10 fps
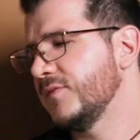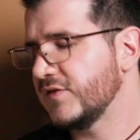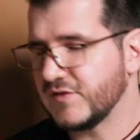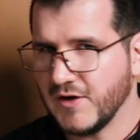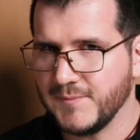
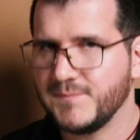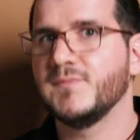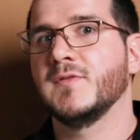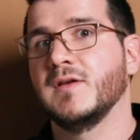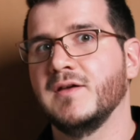So,
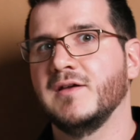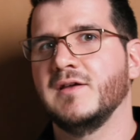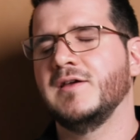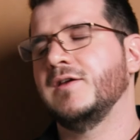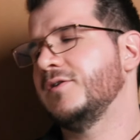
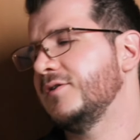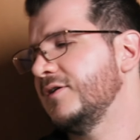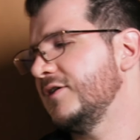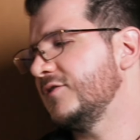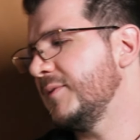here
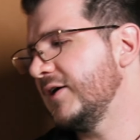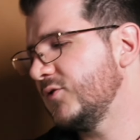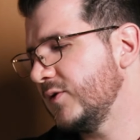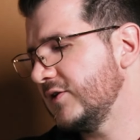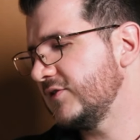is my
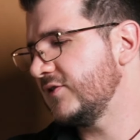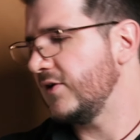twist